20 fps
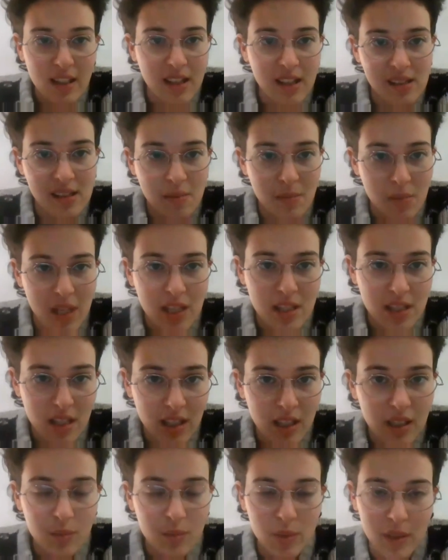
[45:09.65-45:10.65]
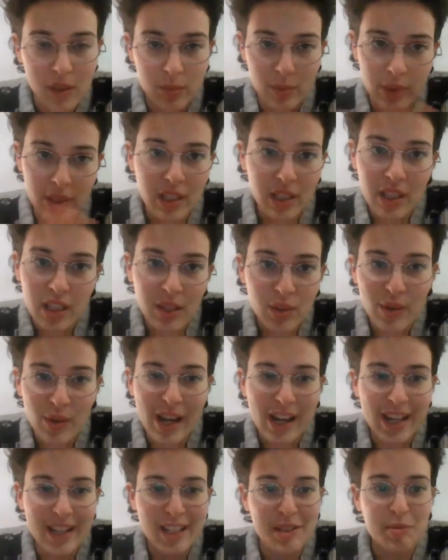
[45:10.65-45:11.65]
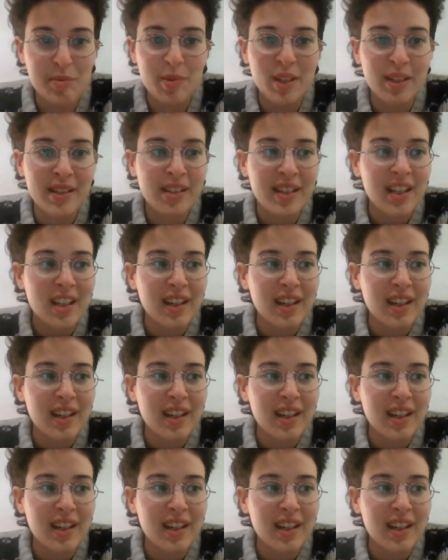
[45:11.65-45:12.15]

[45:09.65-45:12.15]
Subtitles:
That's amazing, and we need you guys, but